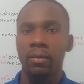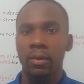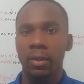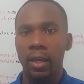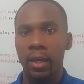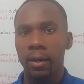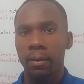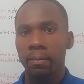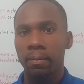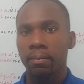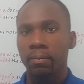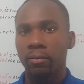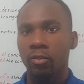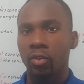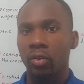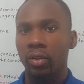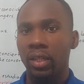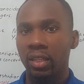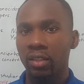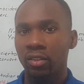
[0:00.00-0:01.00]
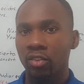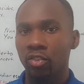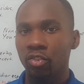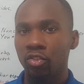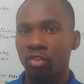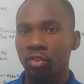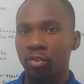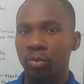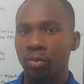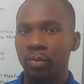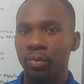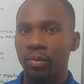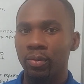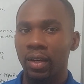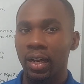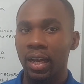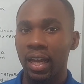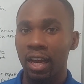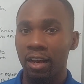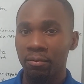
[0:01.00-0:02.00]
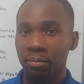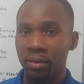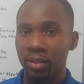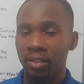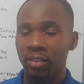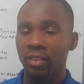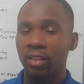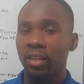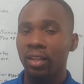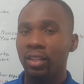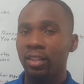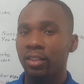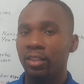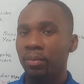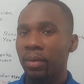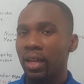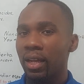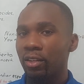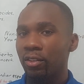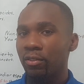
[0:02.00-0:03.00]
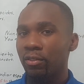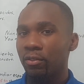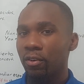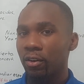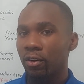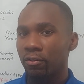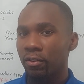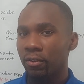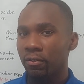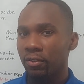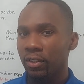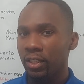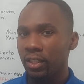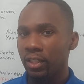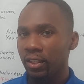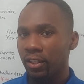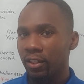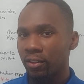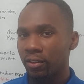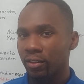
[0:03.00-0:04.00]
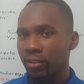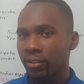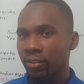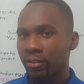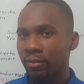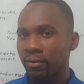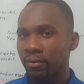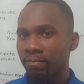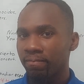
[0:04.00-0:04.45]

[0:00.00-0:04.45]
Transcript: Yeah, so this is true. I have been studying Spanish for 15 years.